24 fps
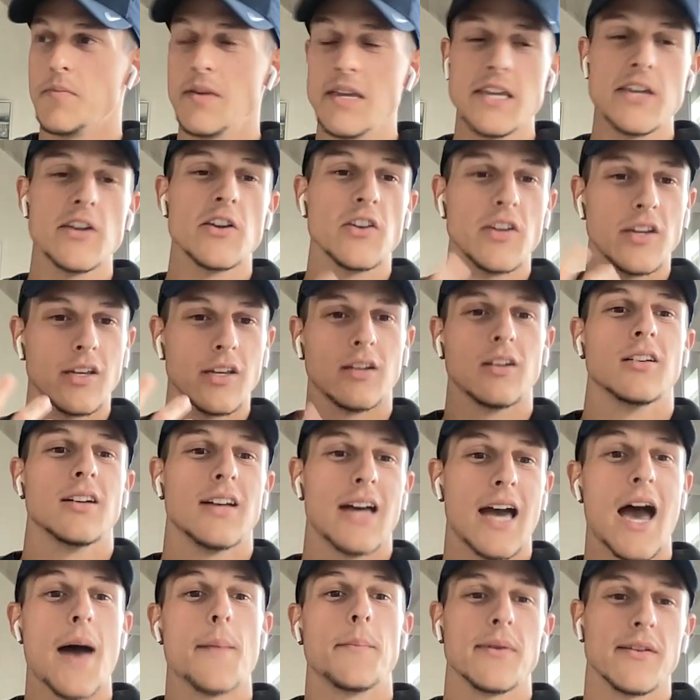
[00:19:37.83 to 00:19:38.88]
be
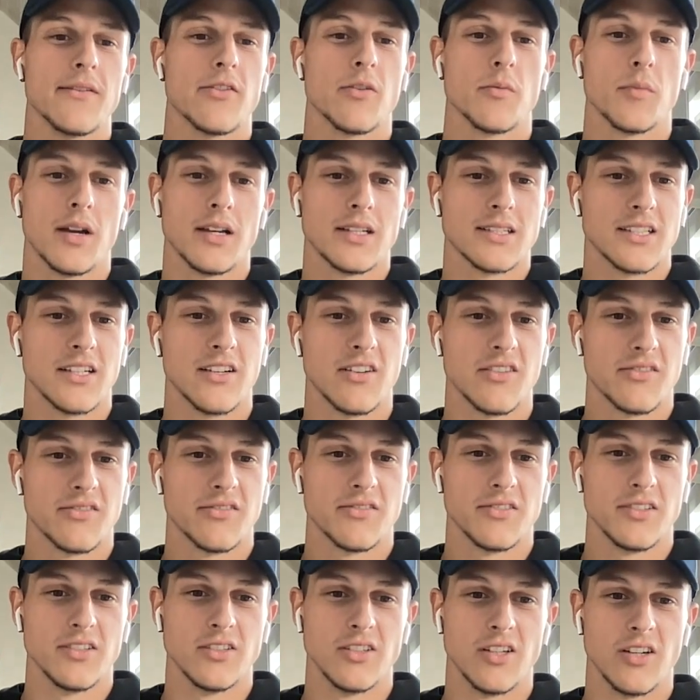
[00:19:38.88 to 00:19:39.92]
happy for myself,
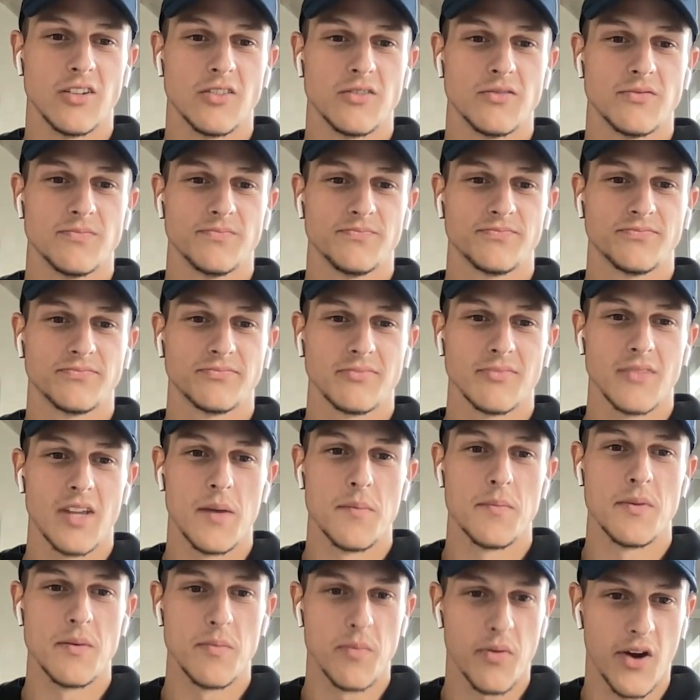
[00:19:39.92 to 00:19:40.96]
you know,
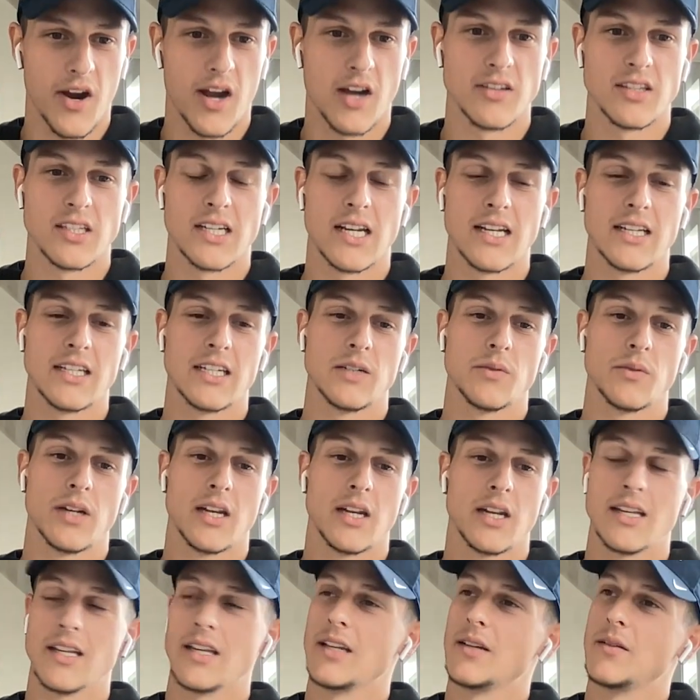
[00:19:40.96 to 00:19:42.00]
and be proud that I did what
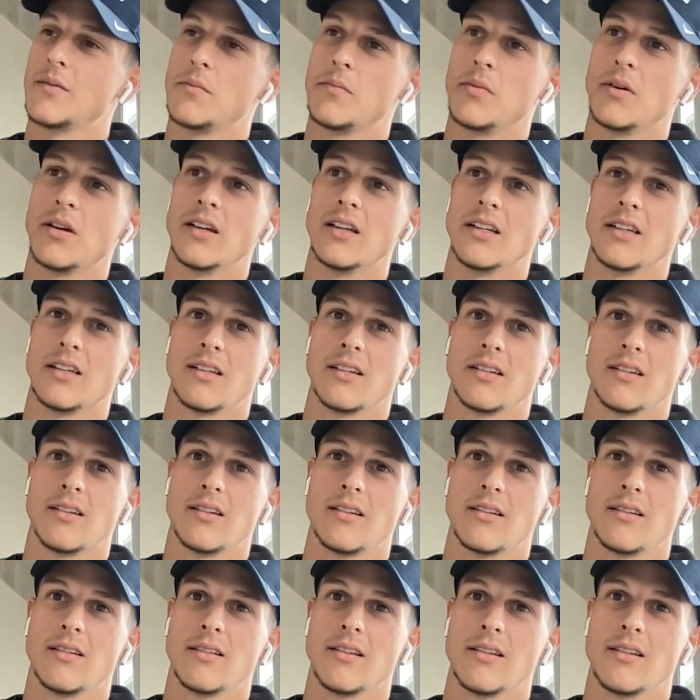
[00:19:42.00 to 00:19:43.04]
I did. But
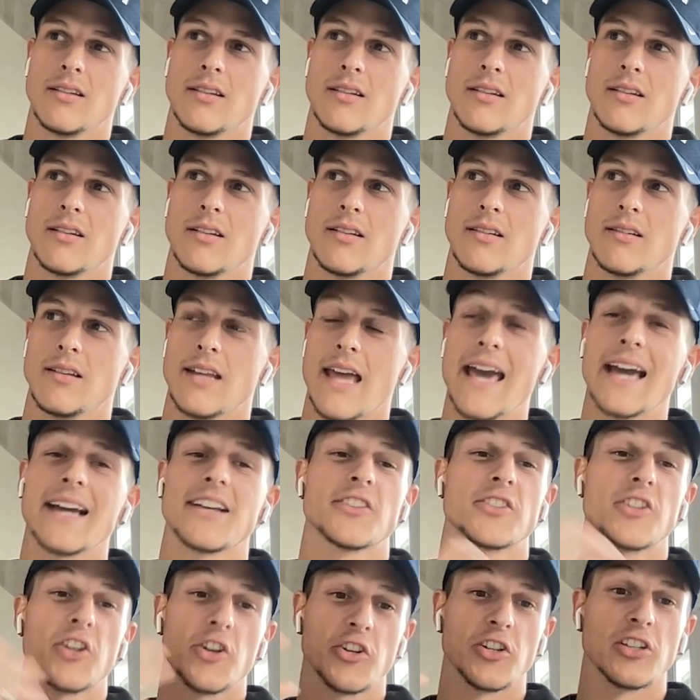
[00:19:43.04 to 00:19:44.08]
yeah,
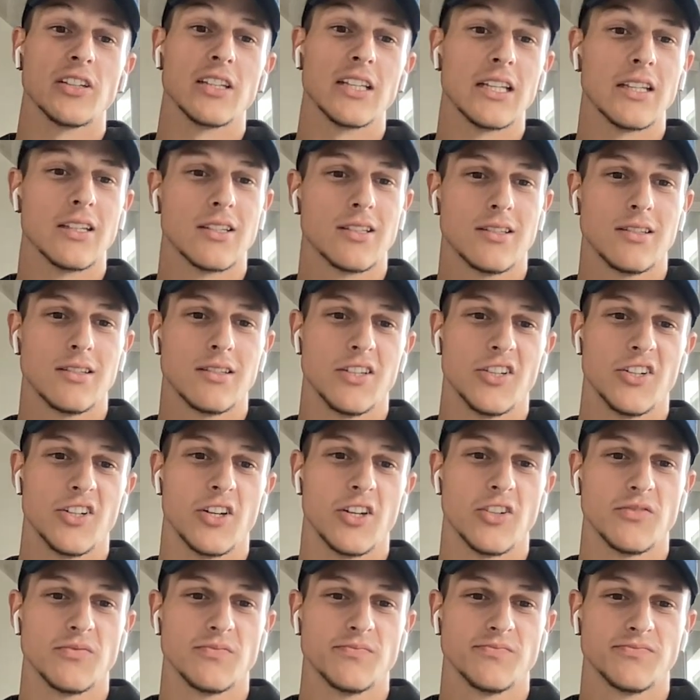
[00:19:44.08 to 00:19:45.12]
externally, you
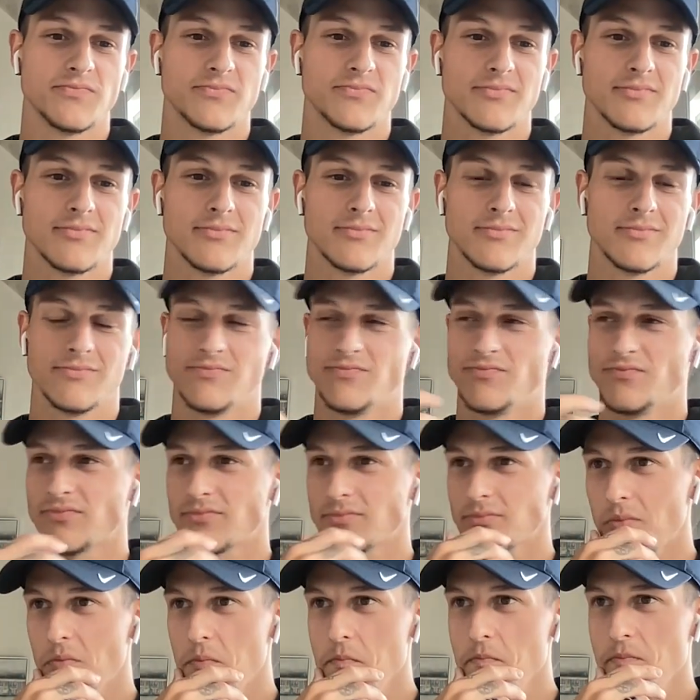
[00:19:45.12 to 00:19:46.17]
know,
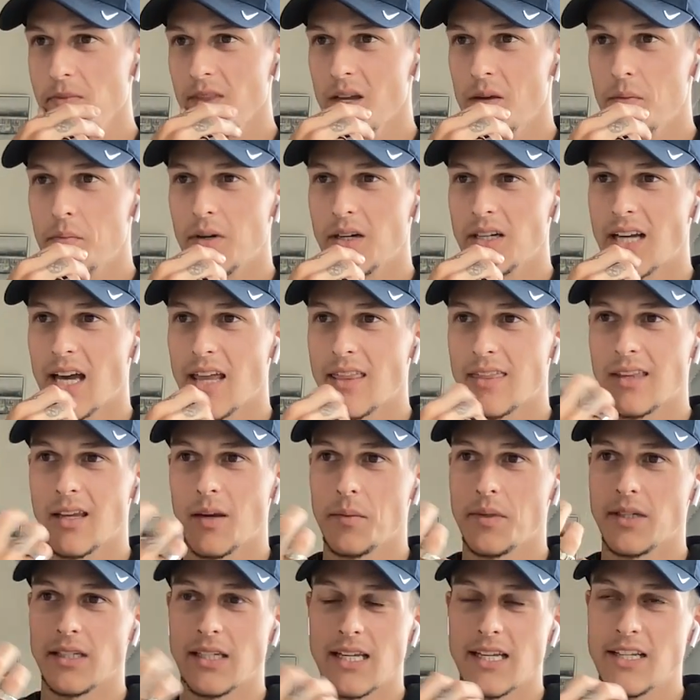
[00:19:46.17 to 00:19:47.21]
but I,
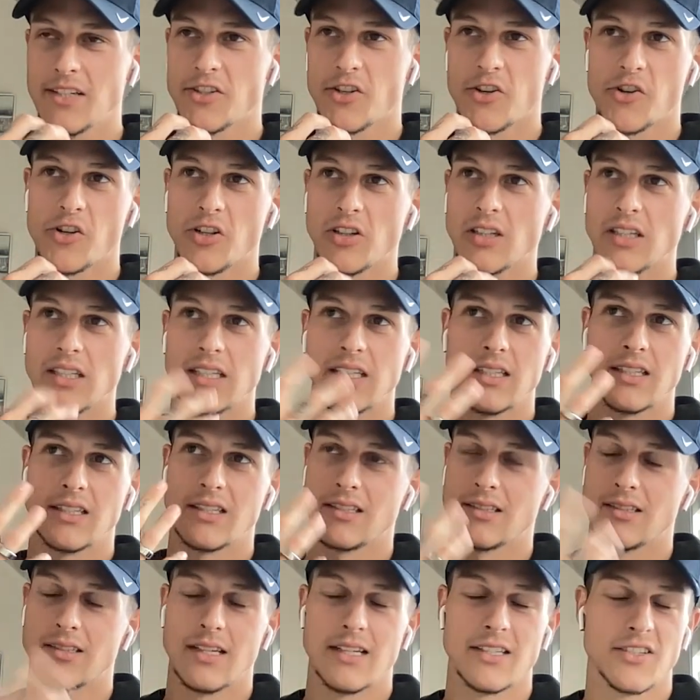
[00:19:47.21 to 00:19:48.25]
I mean, internally,
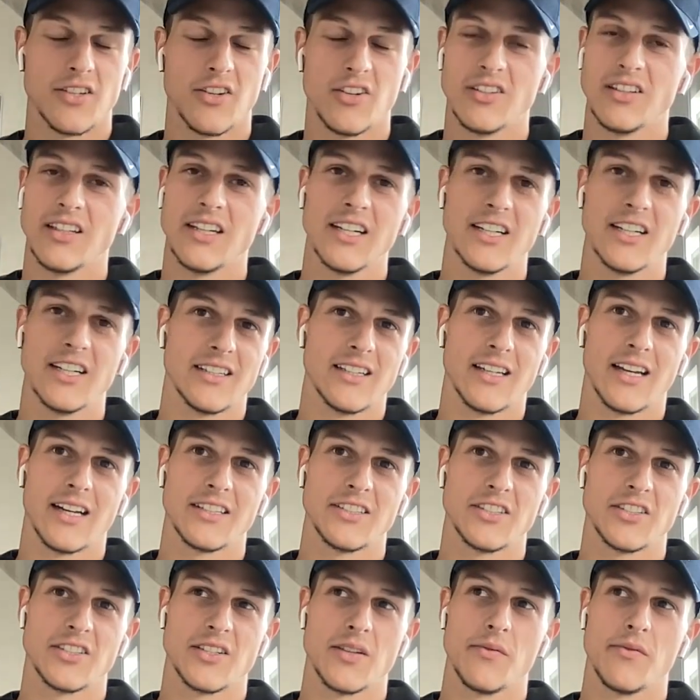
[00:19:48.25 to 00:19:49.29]
it's it's all there, and
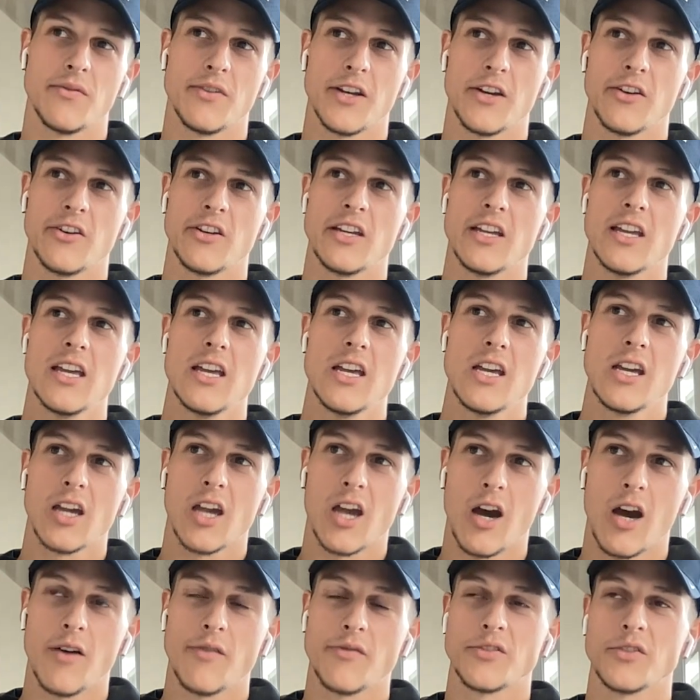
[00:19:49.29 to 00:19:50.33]
I just am very
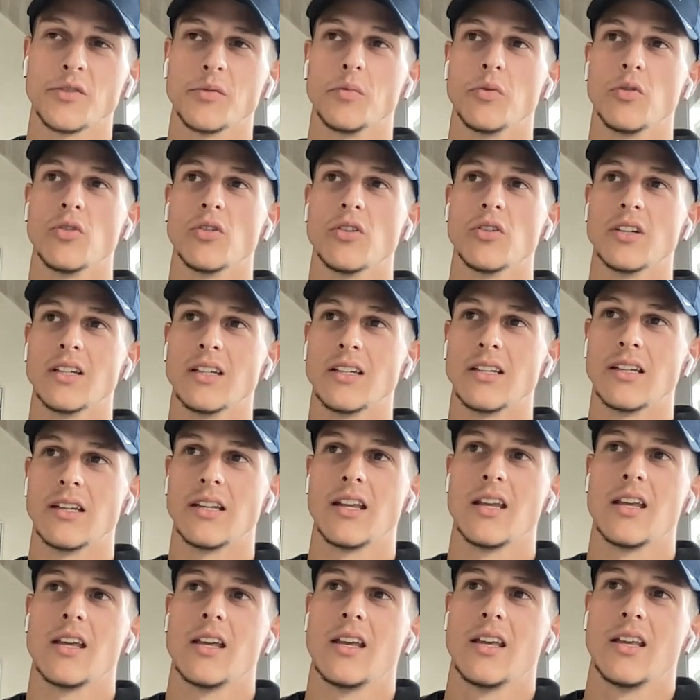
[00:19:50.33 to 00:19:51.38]
comfortable
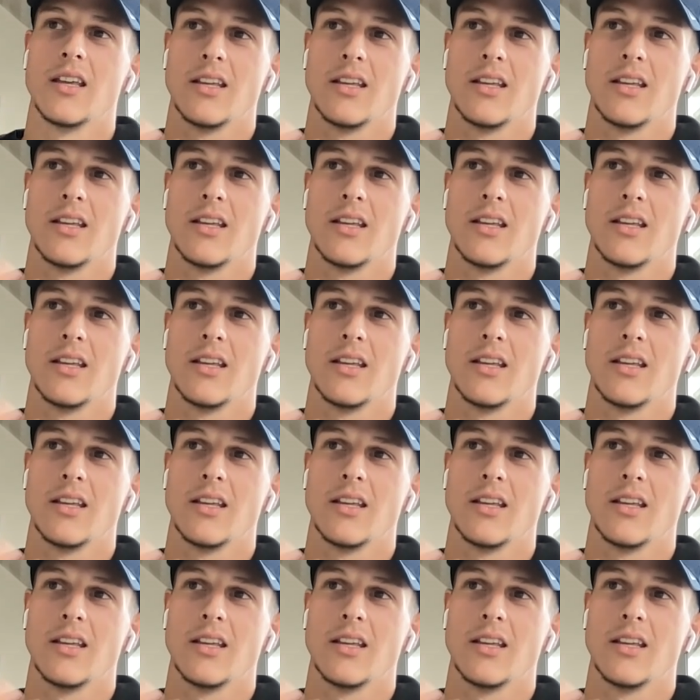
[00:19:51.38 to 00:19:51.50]
and